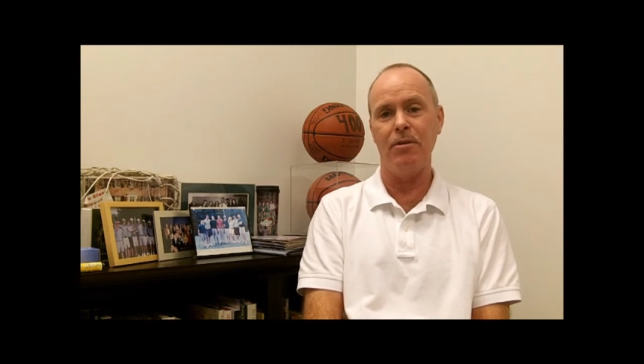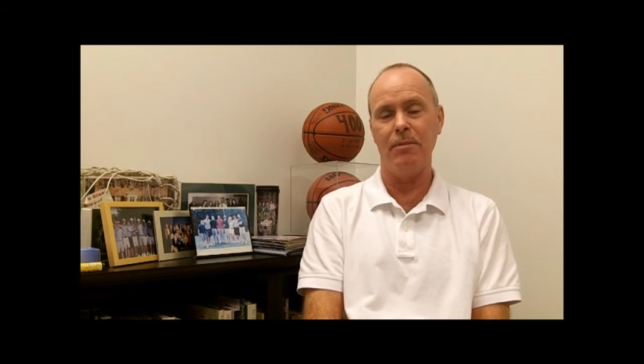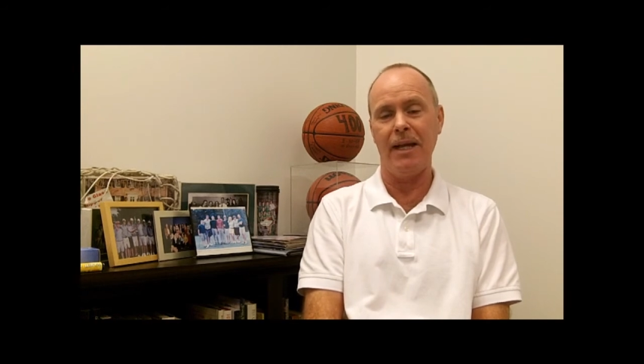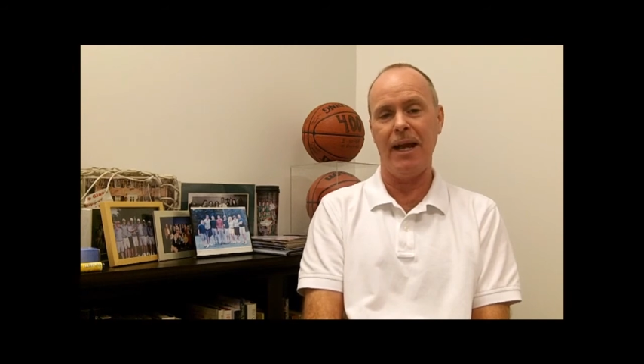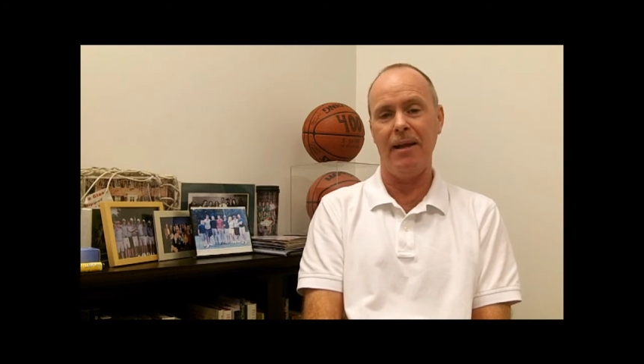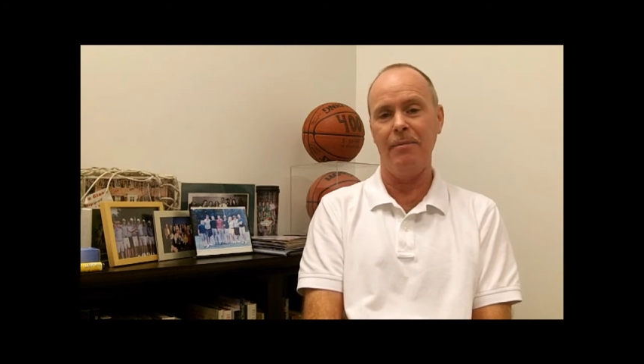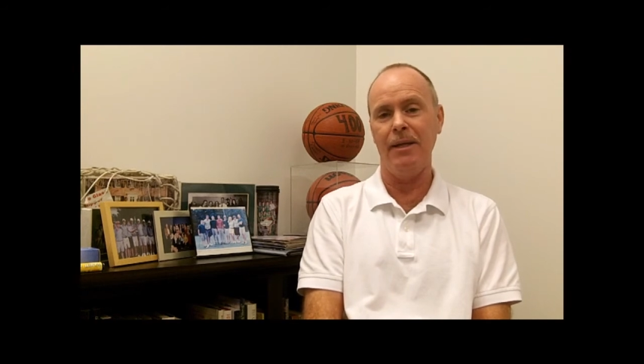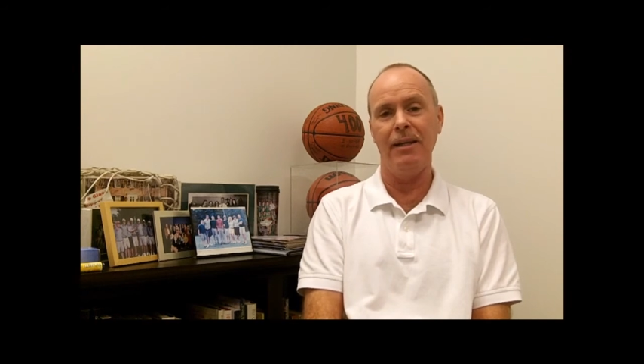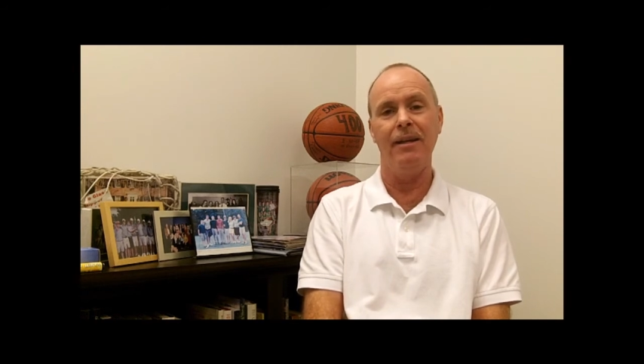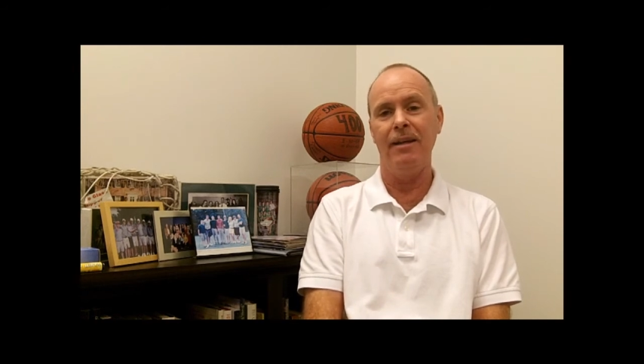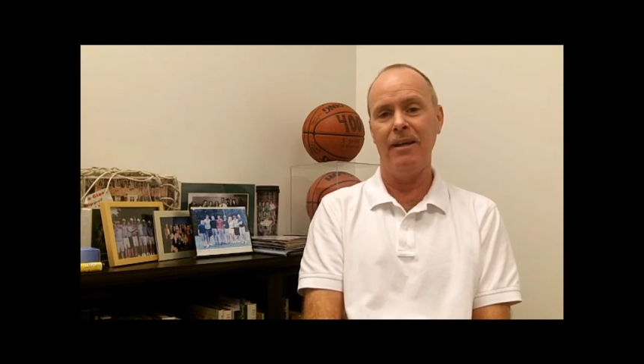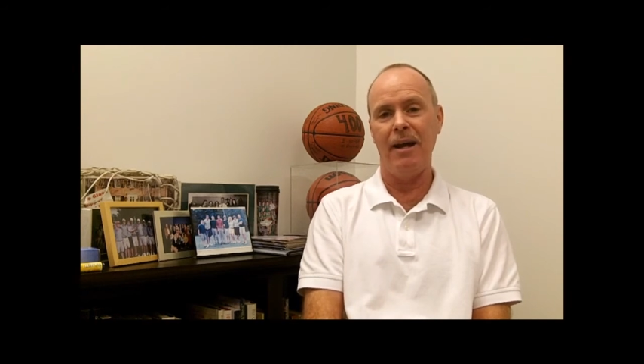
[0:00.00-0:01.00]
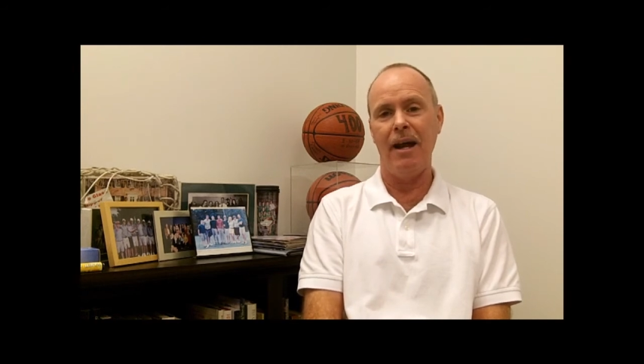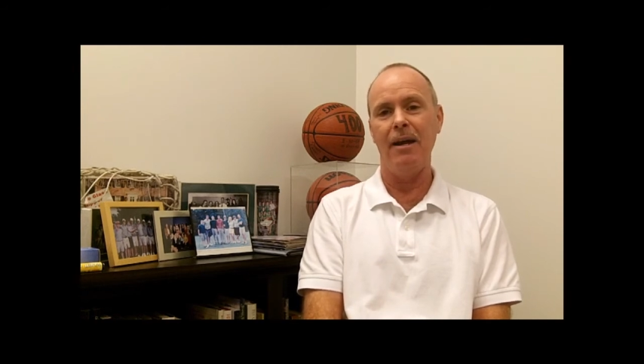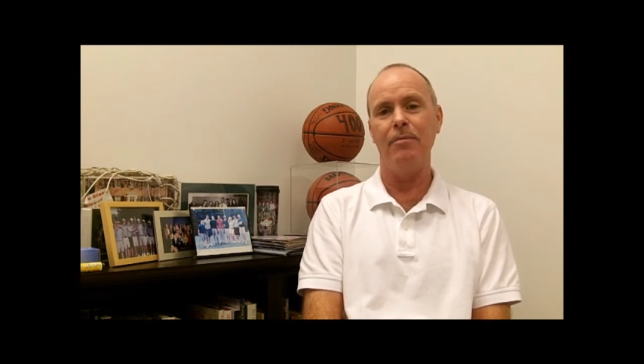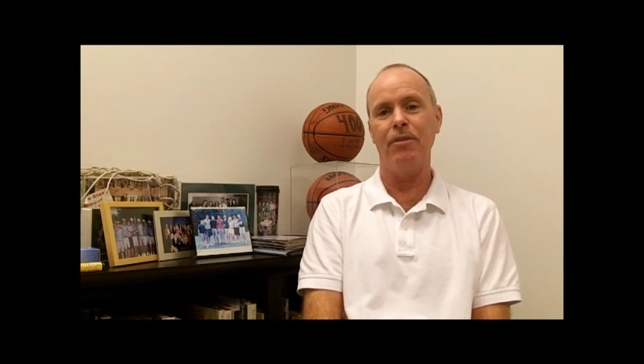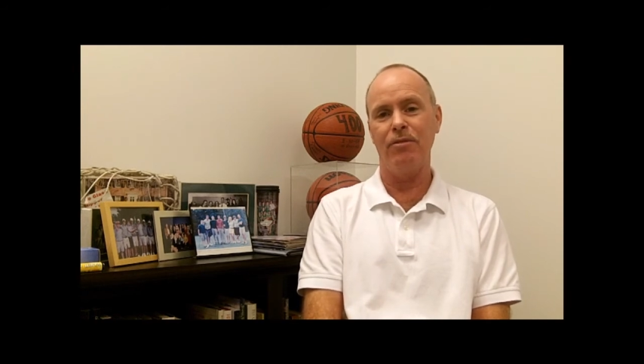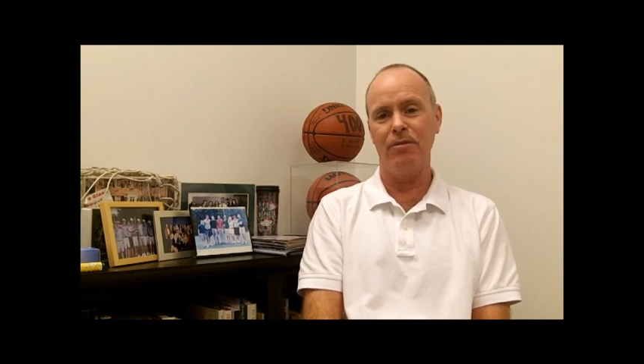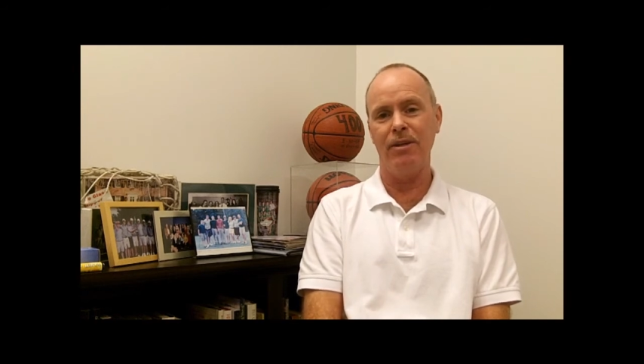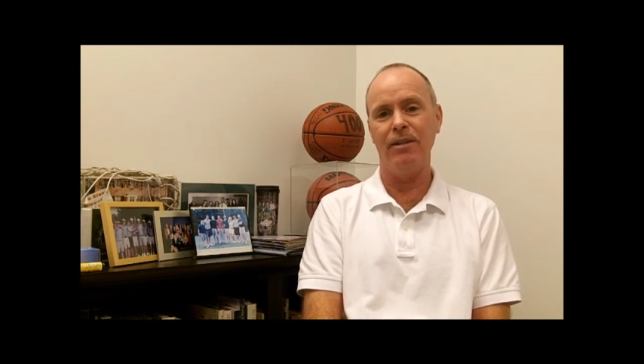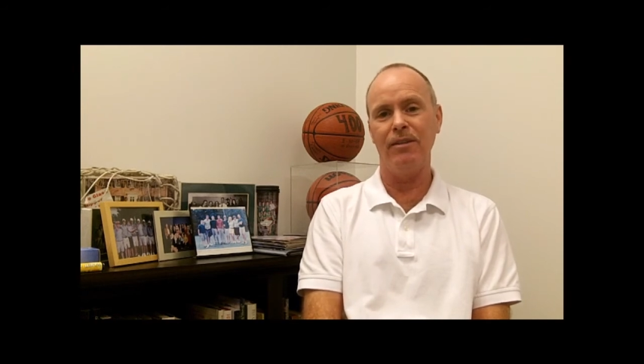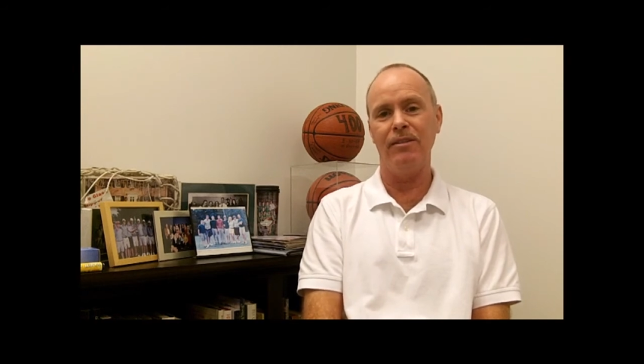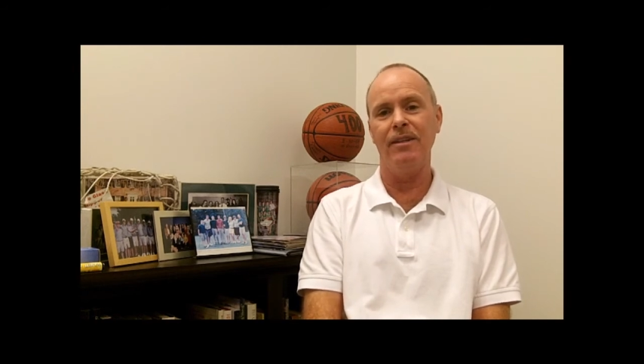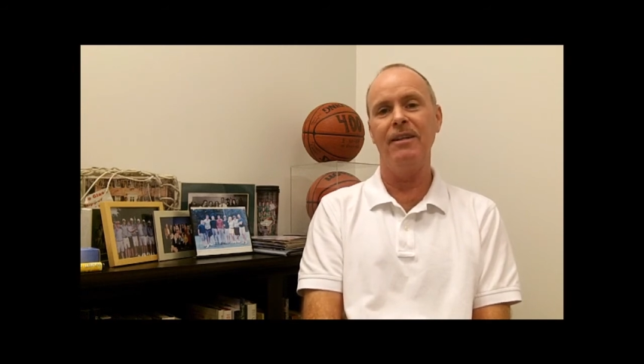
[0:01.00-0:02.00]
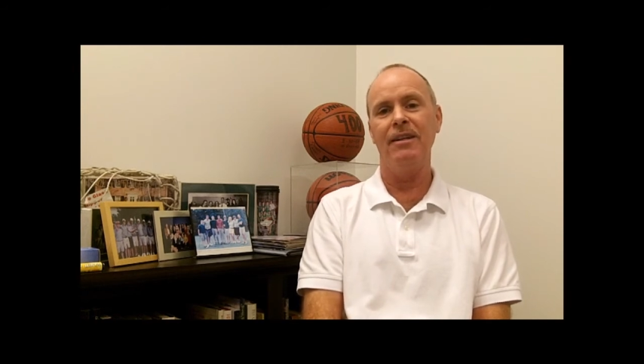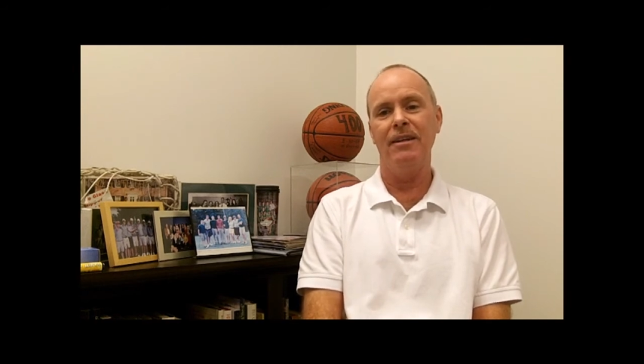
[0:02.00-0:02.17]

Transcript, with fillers: Durham Academy, I am thrilled